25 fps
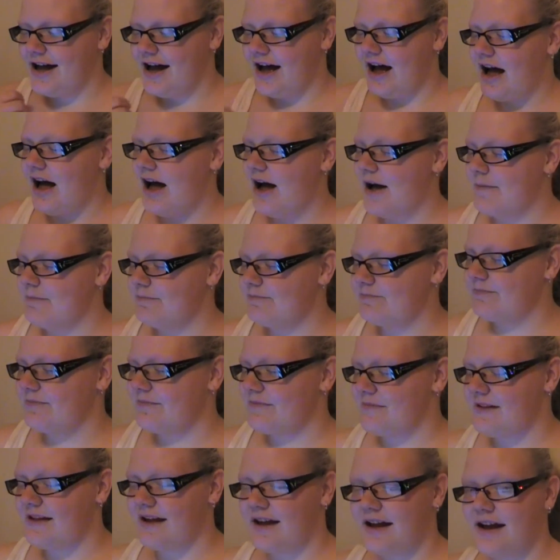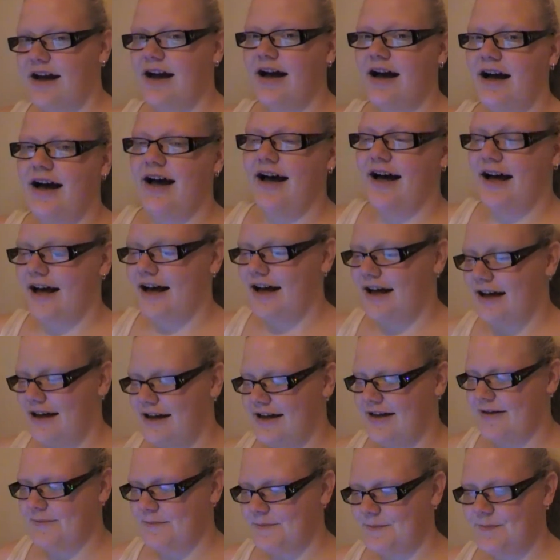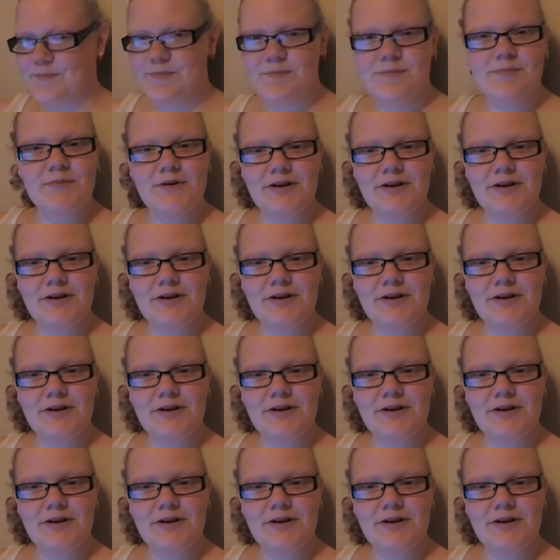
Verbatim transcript: Um, I am